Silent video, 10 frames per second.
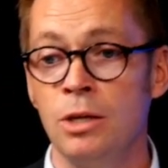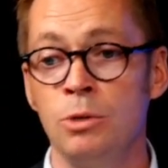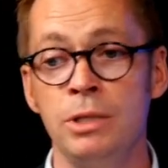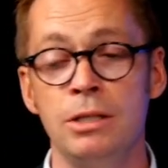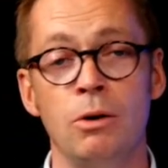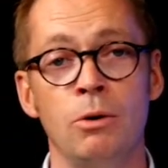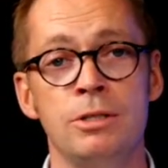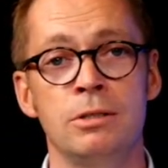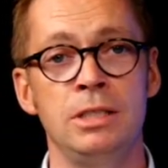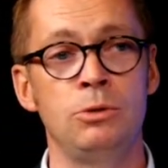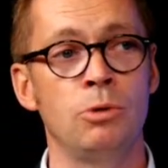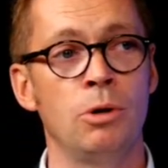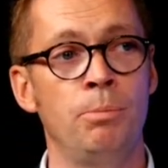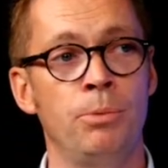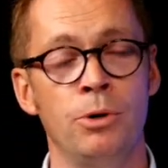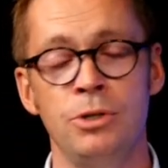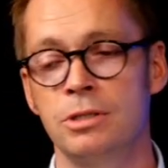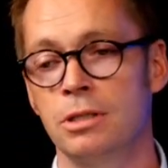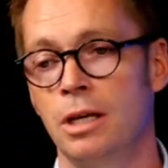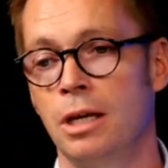You will also need to
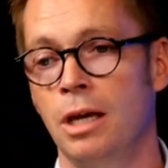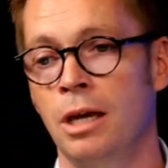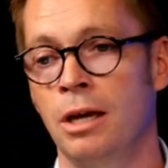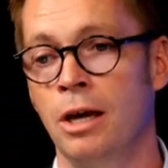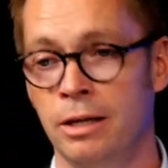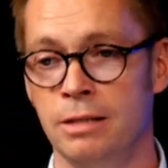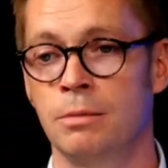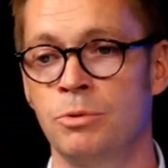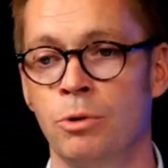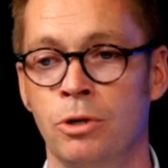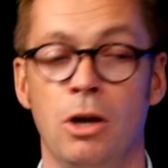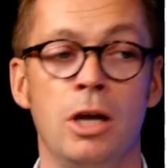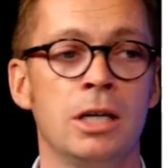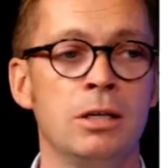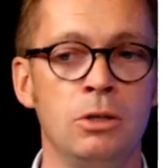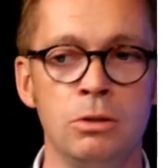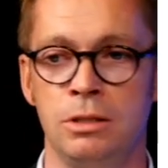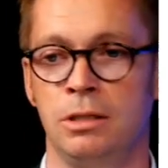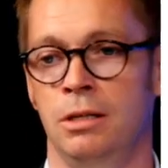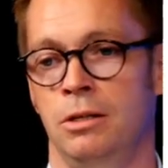appoint a customs broker, a
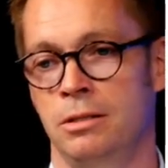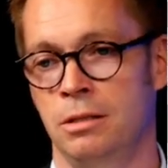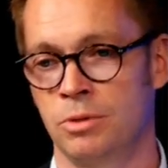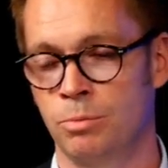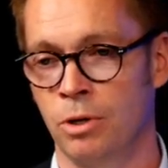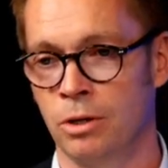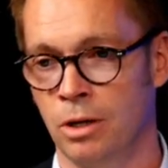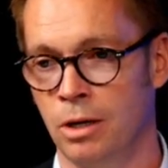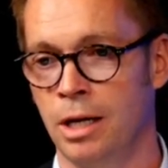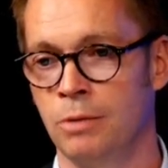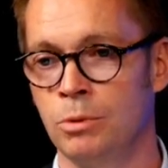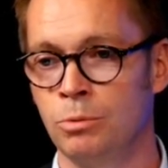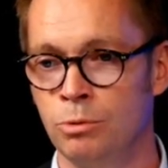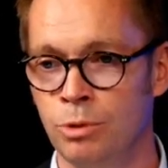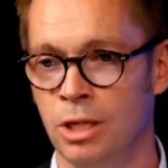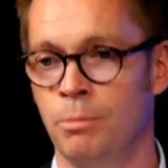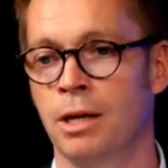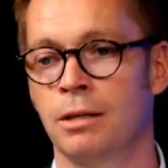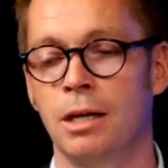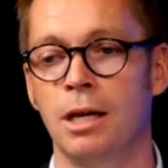good customs broker, and we would
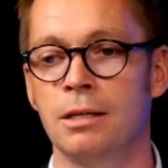recommend